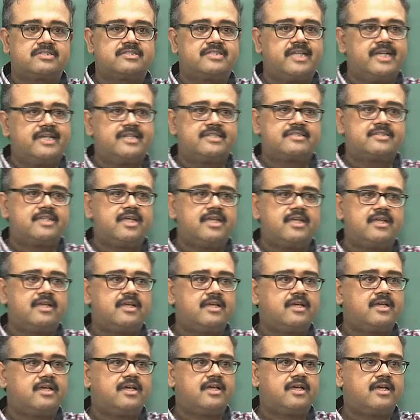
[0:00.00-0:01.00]
z is a
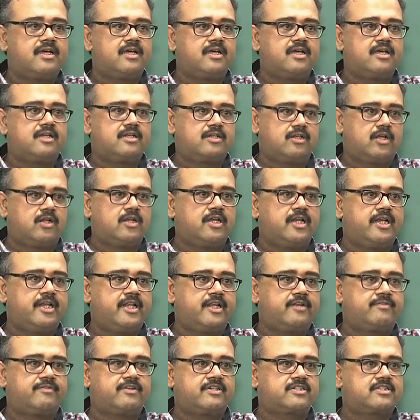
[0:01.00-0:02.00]

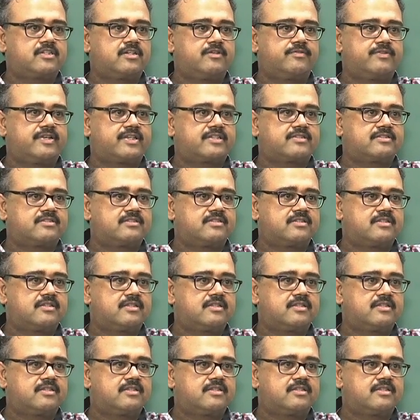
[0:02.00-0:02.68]
non-linear function of x,